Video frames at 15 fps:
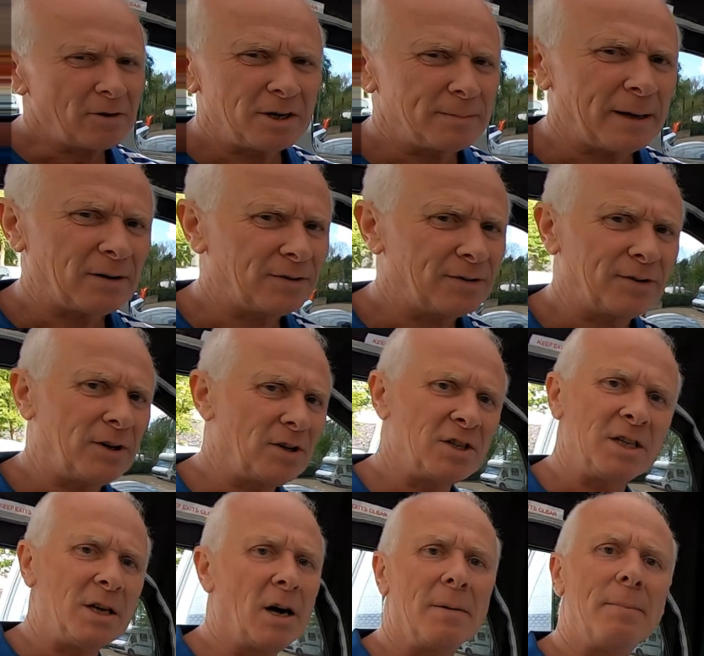they're only about
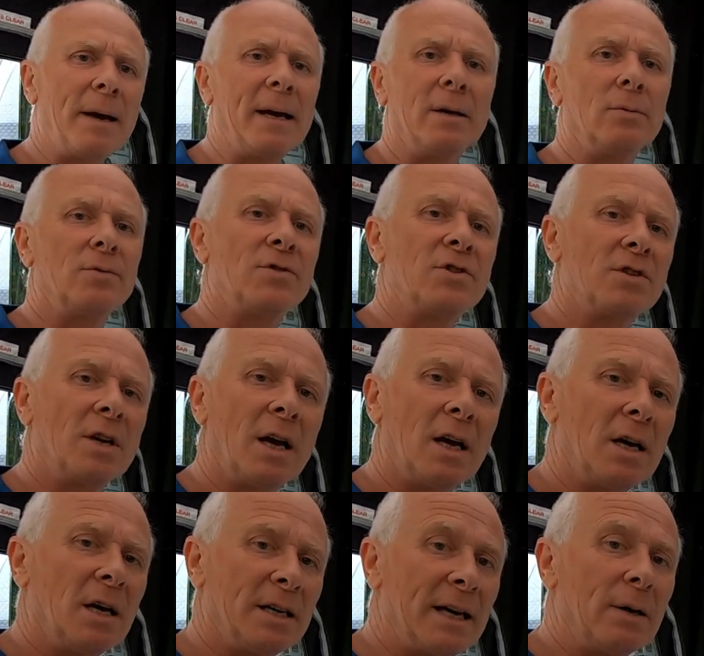£39.
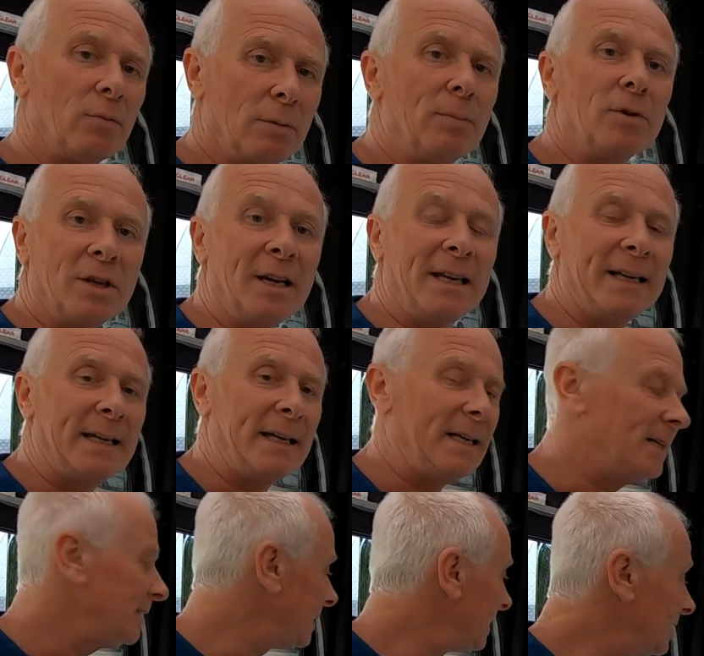Uh, again, we'll put the link
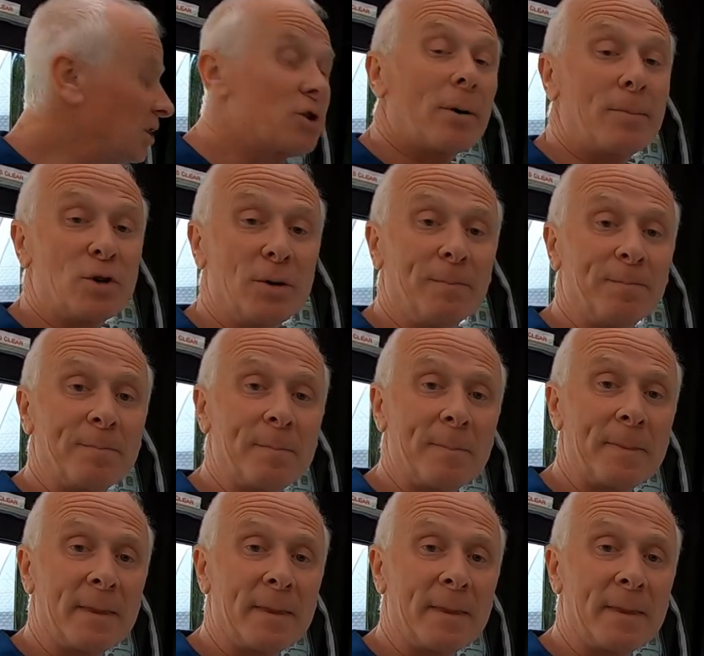in the description.